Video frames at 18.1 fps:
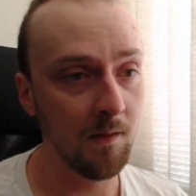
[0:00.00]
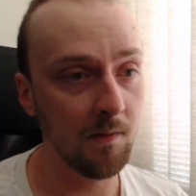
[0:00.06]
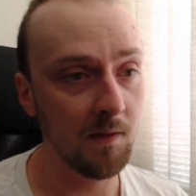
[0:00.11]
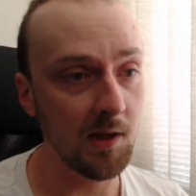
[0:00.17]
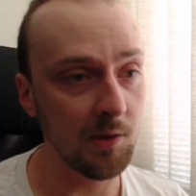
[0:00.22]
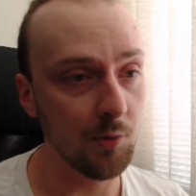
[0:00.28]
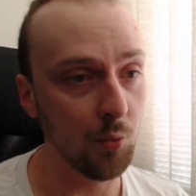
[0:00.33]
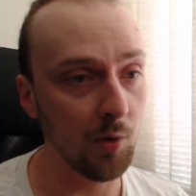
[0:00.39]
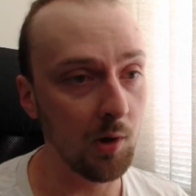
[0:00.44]

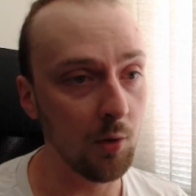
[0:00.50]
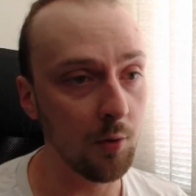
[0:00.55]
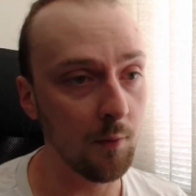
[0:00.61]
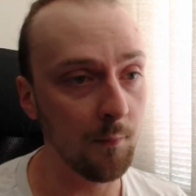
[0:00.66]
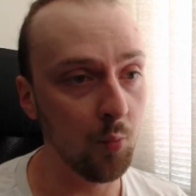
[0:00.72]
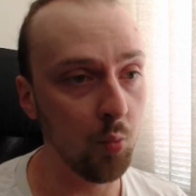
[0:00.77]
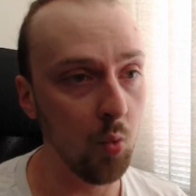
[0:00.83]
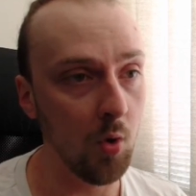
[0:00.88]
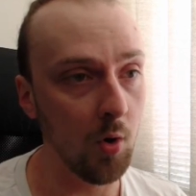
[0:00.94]
that took a lot
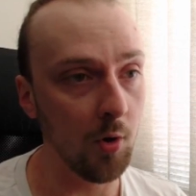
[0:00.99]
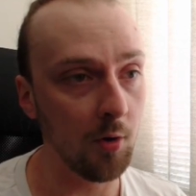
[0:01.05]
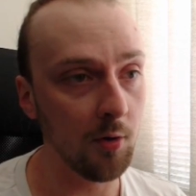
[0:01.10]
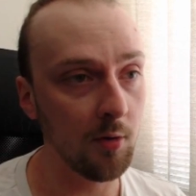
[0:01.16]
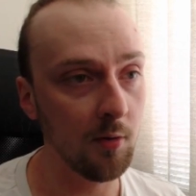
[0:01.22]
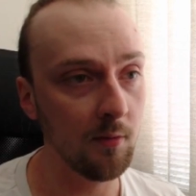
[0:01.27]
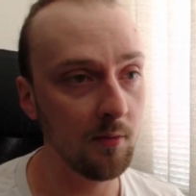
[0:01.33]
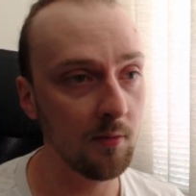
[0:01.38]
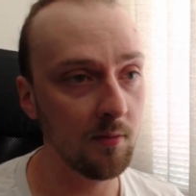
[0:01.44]
of
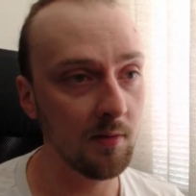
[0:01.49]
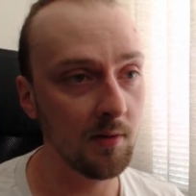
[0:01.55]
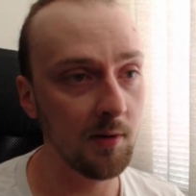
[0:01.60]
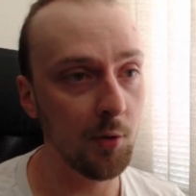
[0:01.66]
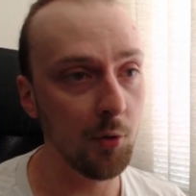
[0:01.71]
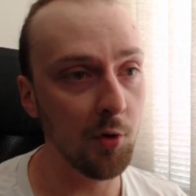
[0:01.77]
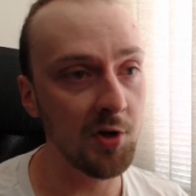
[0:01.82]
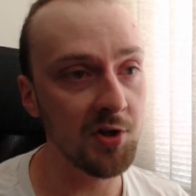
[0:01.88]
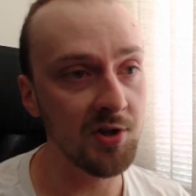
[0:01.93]
work.
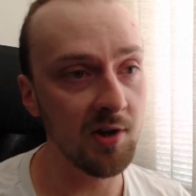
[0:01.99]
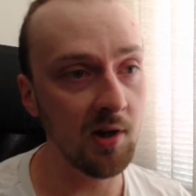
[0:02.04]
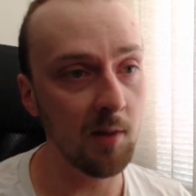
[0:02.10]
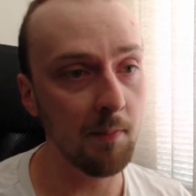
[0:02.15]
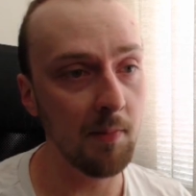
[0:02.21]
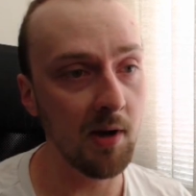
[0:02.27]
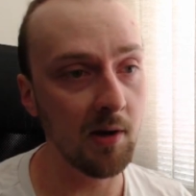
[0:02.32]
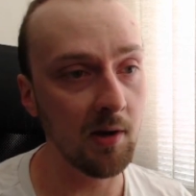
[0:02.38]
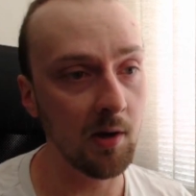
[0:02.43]
The original
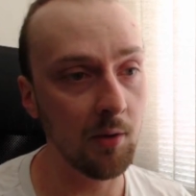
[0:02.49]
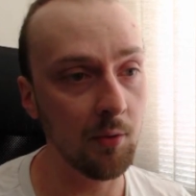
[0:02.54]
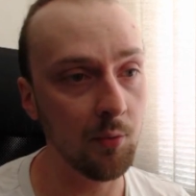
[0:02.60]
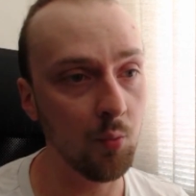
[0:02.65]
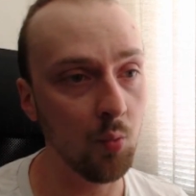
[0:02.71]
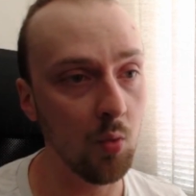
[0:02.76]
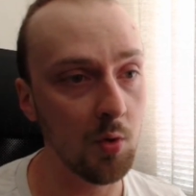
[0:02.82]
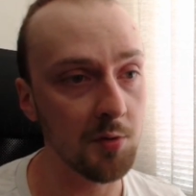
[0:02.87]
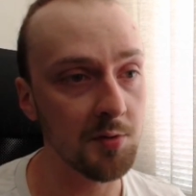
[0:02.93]
background
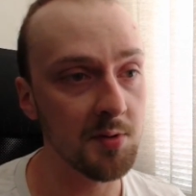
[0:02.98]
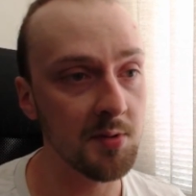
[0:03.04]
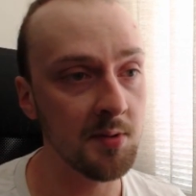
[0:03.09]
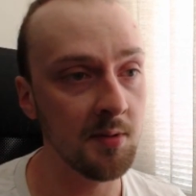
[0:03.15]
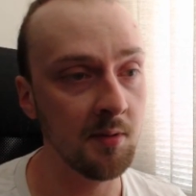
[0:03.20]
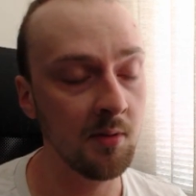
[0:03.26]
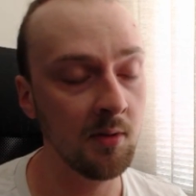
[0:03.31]
was